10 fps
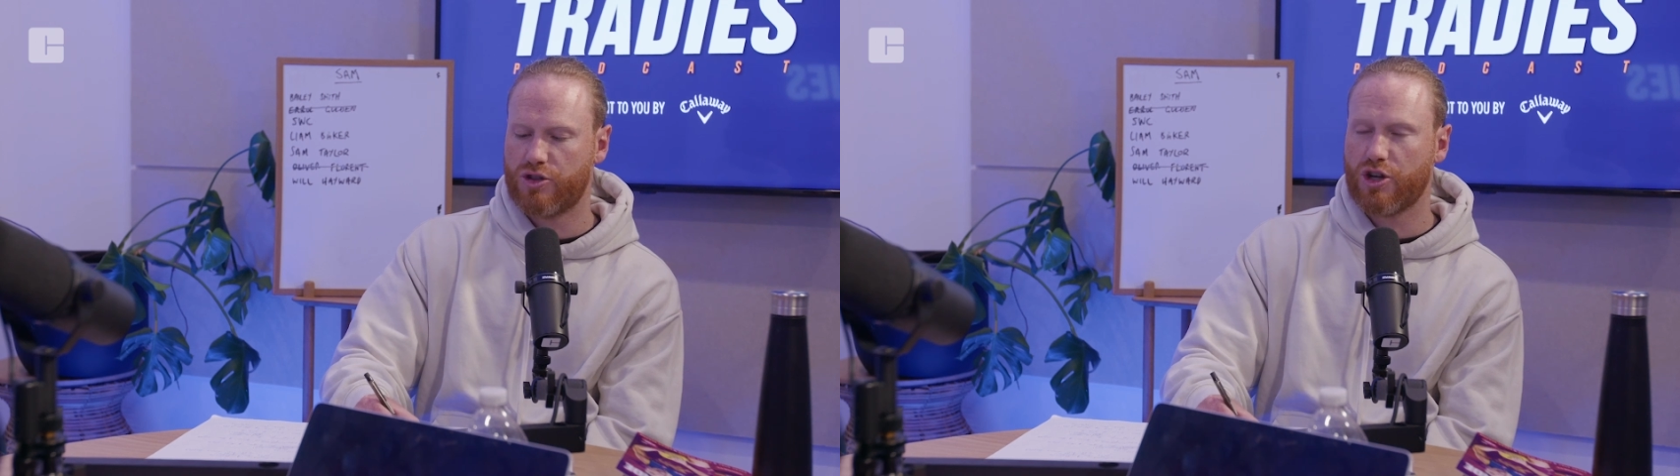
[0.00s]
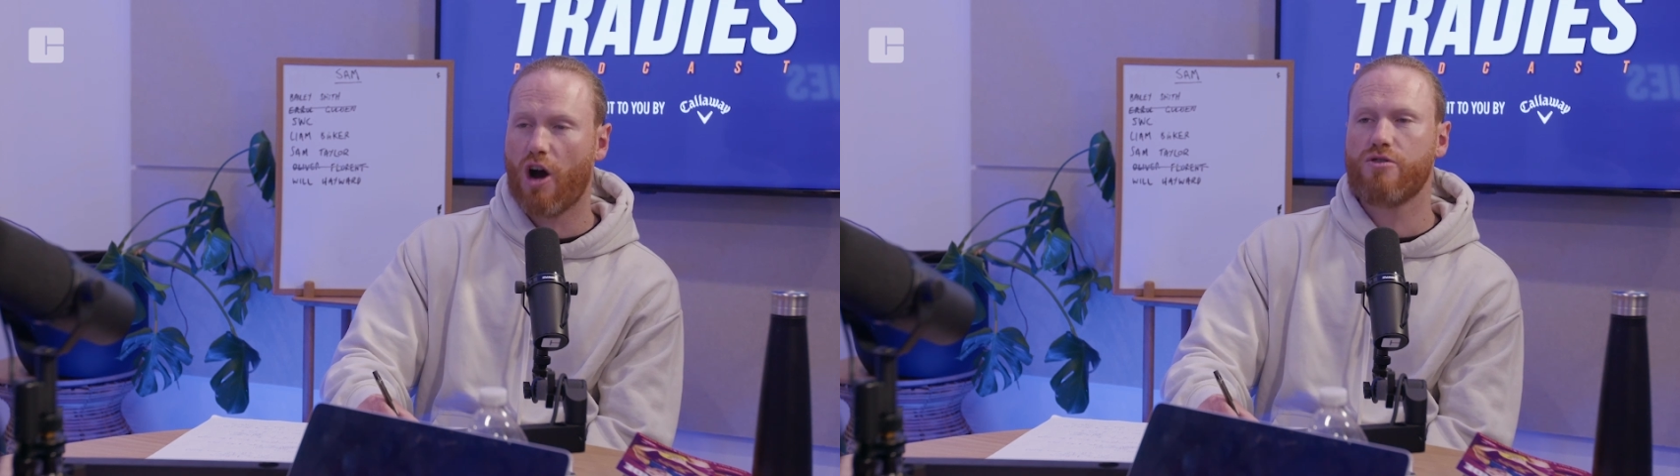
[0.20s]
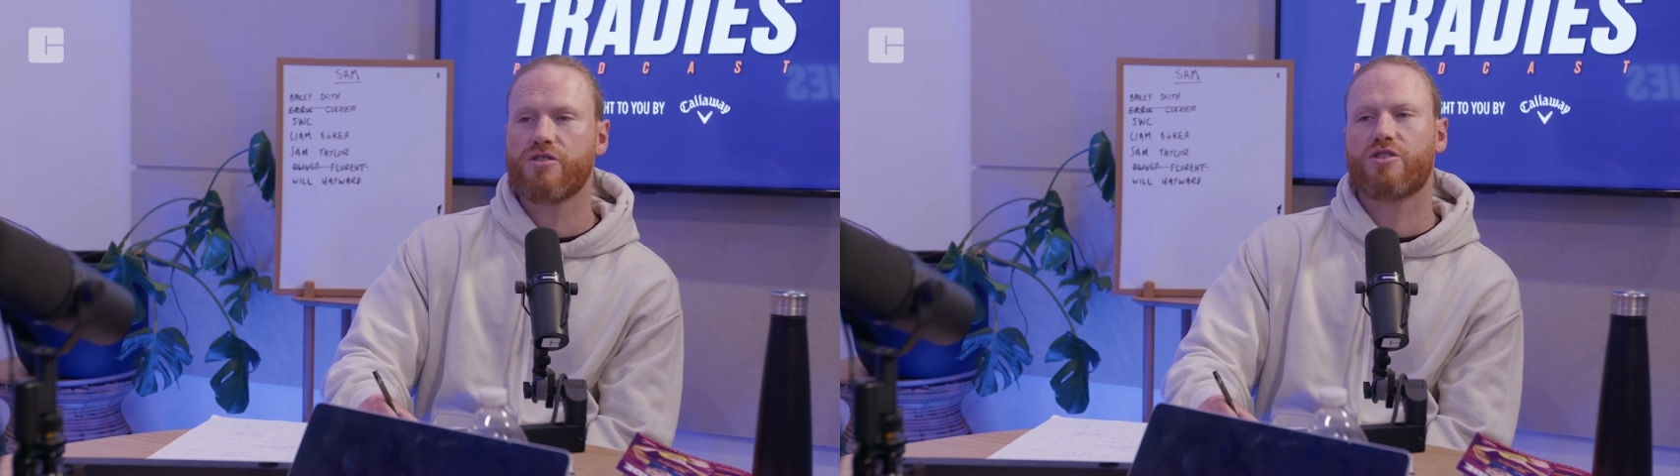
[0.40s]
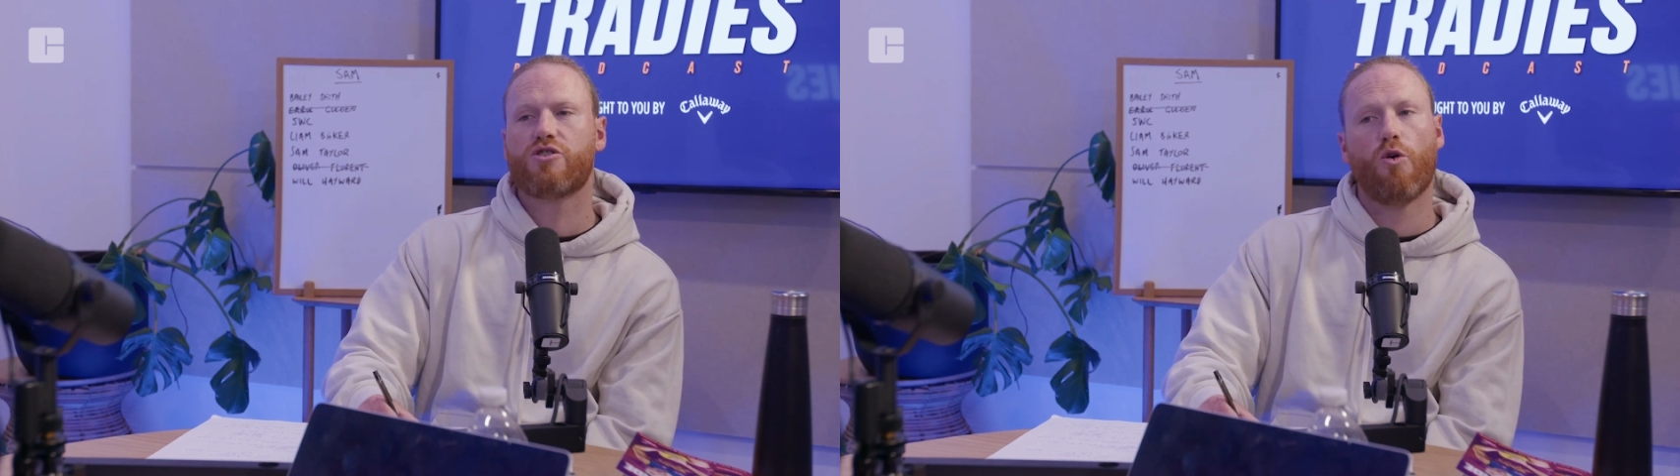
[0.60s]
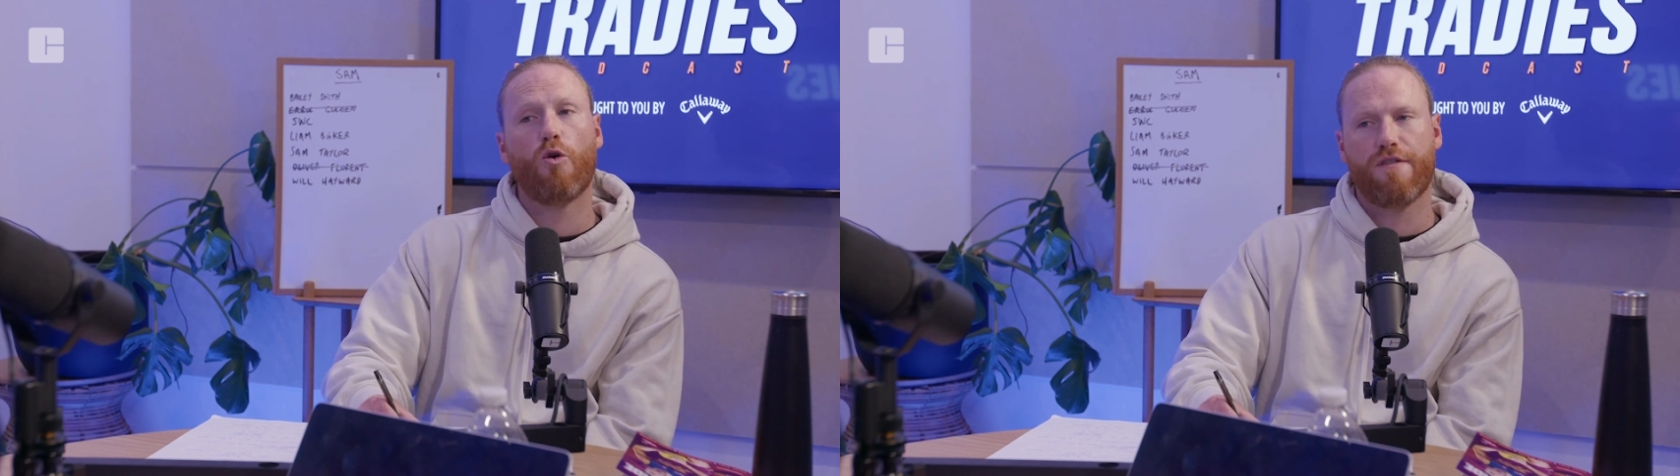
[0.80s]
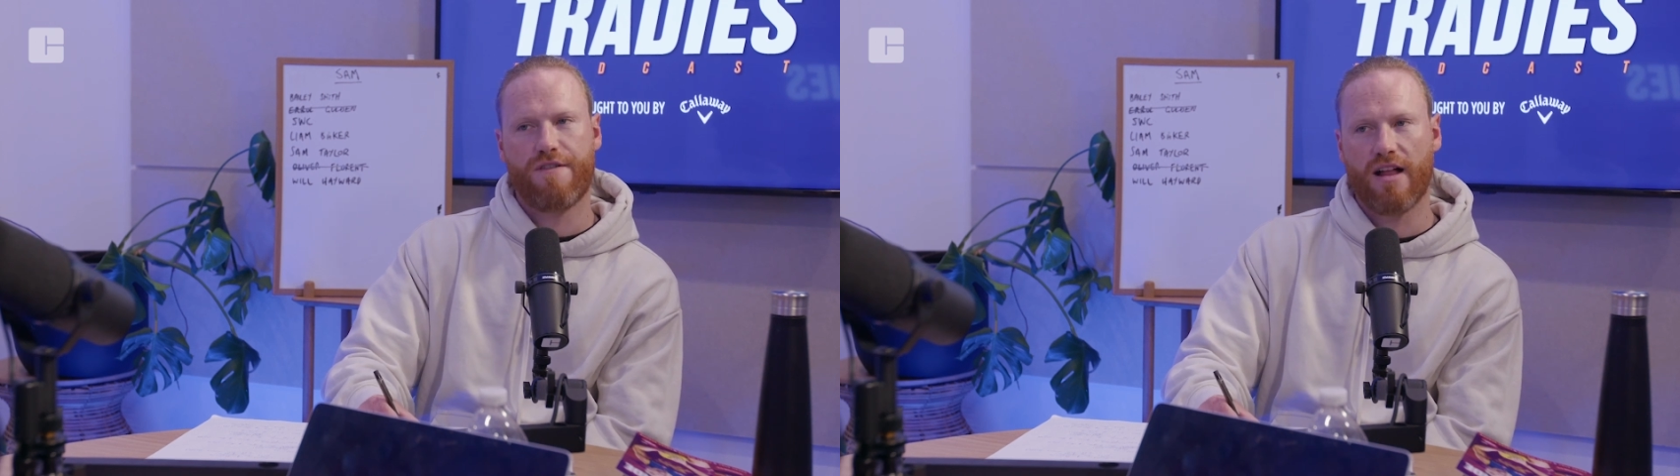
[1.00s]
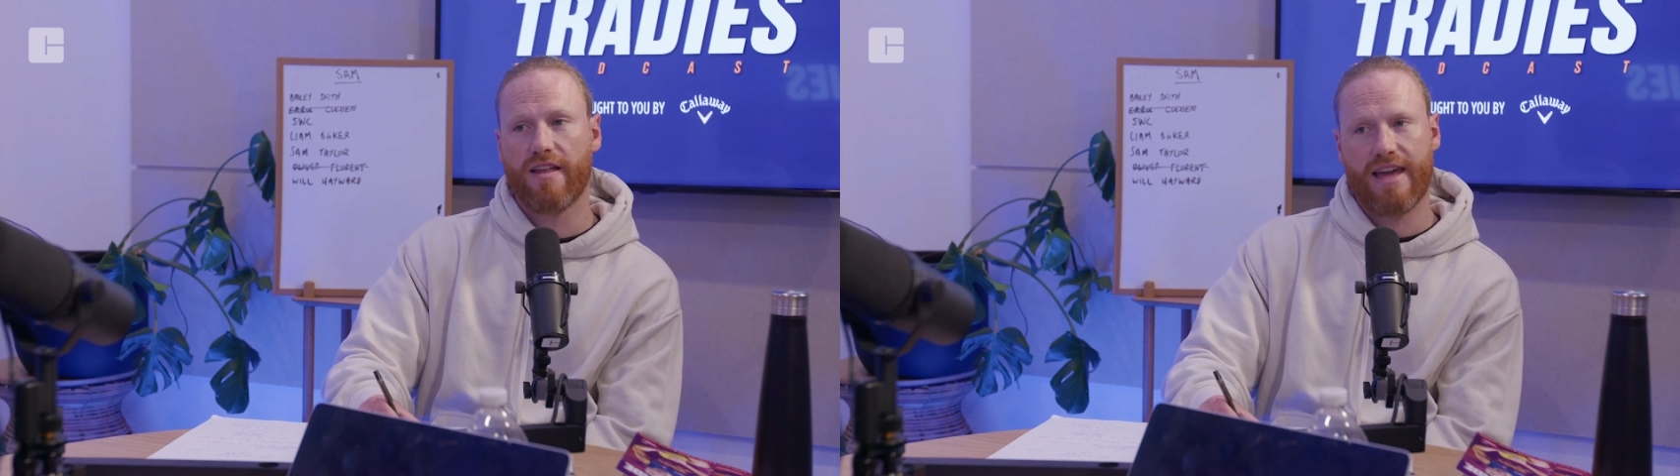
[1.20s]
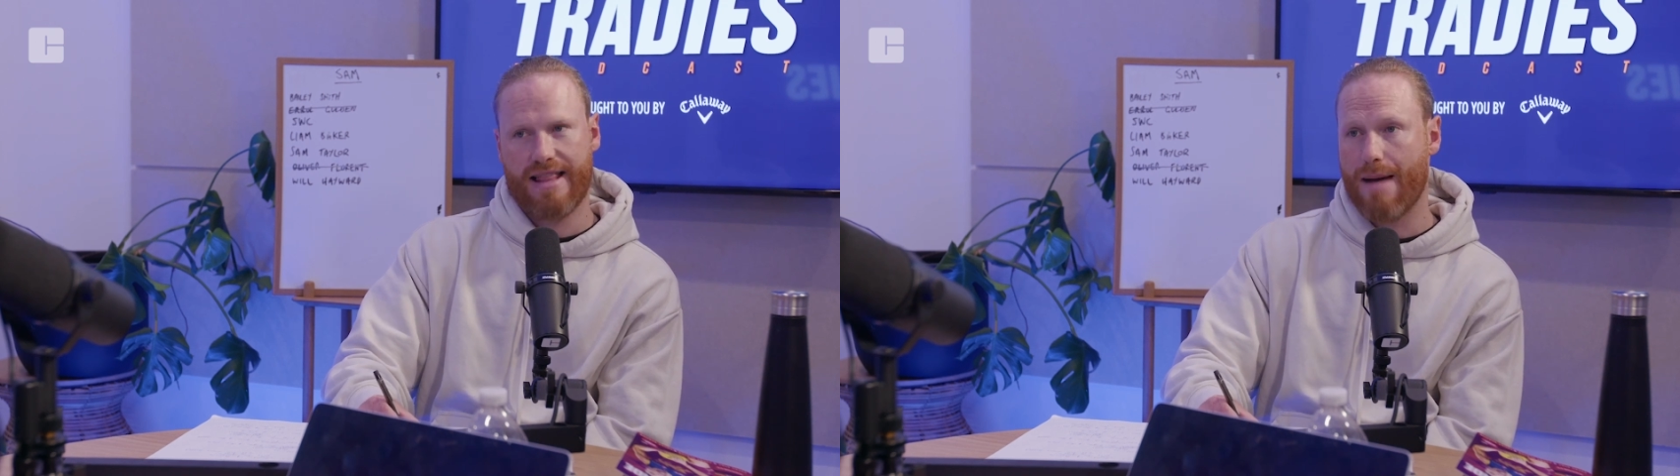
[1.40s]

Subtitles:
Jones sort of fell in their